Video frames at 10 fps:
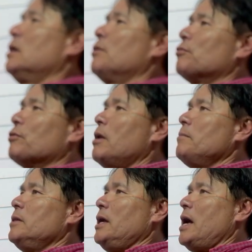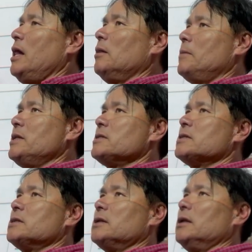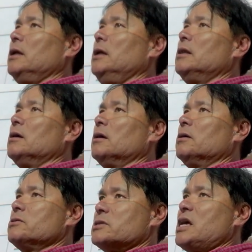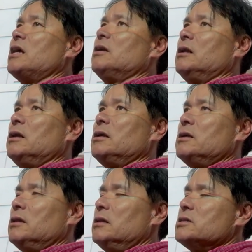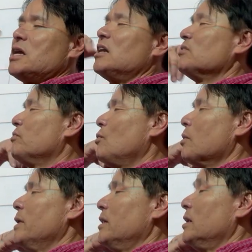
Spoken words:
from the elements in their standard format